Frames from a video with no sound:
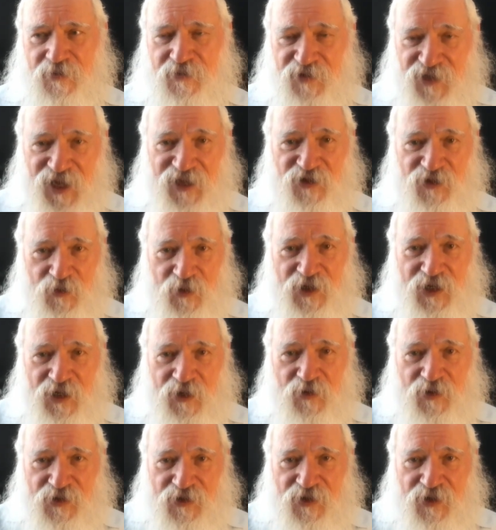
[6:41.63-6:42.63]
That's what he
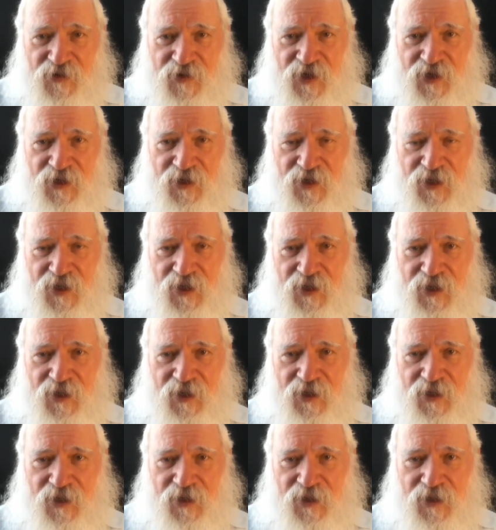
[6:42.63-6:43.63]
was doing.
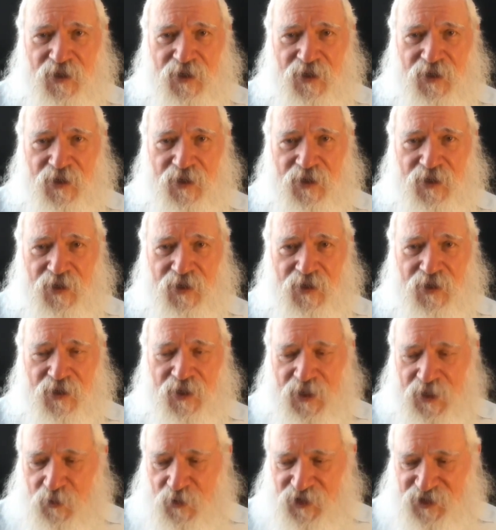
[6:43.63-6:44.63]

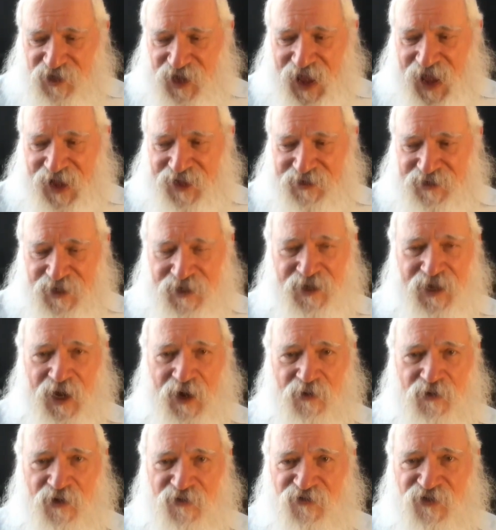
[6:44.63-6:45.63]
He was acting
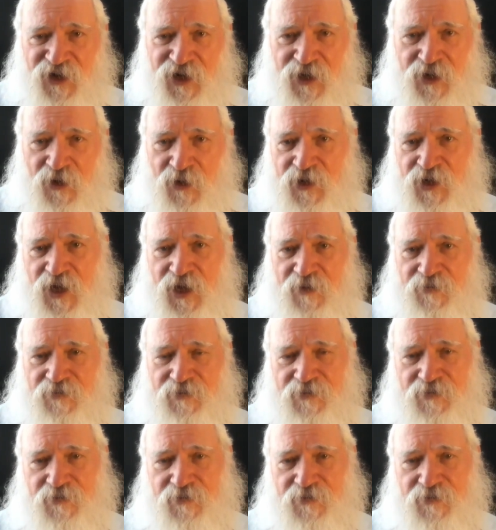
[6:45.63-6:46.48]
out a video game.